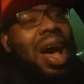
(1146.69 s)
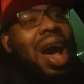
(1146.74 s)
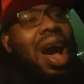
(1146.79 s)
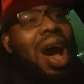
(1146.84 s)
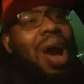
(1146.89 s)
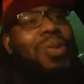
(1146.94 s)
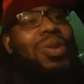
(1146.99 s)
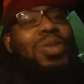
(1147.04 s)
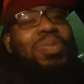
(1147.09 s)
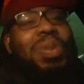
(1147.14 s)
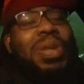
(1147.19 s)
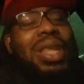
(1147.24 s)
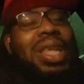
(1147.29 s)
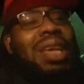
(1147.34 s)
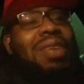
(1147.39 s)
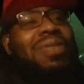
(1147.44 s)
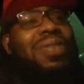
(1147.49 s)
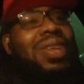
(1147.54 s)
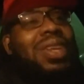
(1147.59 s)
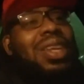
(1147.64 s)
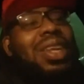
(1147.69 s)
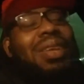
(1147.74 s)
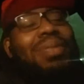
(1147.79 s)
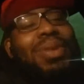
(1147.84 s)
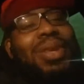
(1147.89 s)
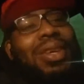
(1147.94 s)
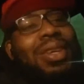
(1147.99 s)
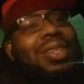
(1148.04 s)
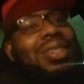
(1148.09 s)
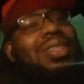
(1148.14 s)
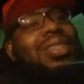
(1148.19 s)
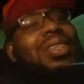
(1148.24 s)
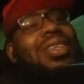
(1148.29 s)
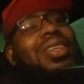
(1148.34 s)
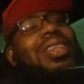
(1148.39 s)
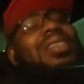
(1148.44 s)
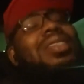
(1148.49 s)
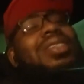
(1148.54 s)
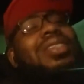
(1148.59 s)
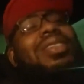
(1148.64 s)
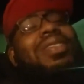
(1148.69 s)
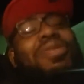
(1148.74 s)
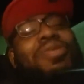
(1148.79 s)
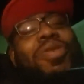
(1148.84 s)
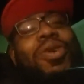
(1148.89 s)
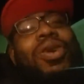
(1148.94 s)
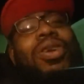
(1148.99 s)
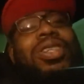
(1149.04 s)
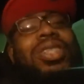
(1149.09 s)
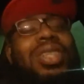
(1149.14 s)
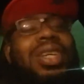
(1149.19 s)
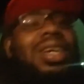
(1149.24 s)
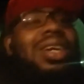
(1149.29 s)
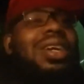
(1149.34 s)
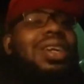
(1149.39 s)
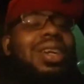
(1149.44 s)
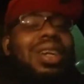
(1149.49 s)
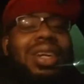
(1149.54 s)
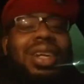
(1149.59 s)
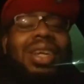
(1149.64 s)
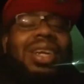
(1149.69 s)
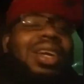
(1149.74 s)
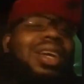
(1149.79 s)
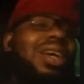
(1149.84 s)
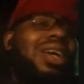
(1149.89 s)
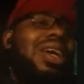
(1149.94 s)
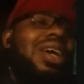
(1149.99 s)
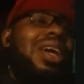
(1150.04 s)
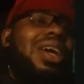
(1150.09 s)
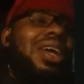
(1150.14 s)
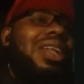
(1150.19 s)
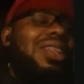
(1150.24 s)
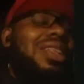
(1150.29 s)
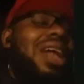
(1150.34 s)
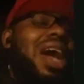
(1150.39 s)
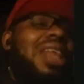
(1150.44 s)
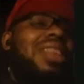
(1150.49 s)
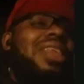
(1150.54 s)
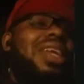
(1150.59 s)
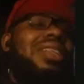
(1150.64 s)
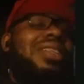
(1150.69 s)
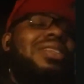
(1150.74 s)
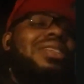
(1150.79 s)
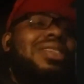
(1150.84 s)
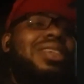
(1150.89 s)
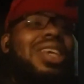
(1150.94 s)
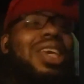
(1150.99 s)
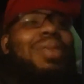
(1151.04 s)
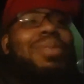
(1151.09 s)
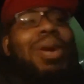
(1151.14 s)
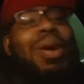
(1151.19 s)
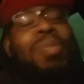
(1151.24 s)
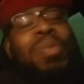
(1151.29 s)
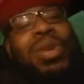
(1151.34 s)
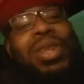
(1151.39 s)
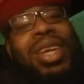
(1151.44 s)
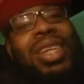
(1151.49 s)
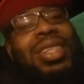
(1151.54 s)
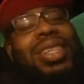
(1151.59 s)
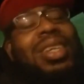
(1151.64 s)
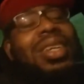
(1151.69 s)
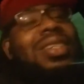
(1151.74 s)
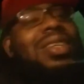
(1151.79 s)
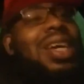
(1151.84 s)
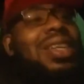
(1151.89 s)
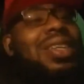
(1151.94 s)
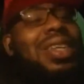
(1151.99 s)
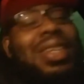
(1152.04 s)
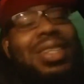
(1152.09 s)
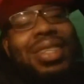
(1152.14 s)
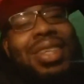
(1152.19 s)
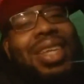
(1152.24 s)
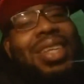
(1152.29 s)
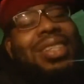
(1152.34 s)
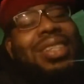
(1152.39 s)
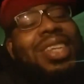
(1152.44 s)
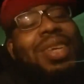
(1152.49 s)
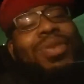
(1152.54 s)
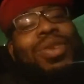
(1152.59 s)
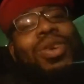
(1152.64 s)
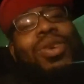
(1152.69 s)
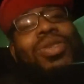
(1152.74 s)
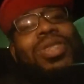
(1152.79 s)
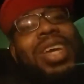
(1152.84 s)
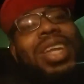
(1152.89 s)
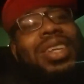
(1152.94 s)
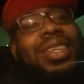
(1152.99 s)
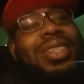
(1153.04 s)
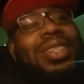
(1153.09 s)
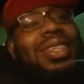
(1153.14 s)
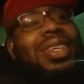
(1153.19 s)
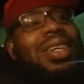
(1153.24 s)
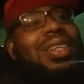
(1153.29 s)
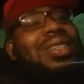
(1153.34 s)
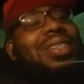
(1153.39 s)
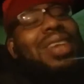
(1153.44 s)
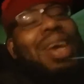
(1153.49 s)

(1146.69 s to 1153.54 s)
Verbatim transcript: I was believing in it because this is the first year did I think this team, our prediction is, I did say this team was gonna go 10 and 6.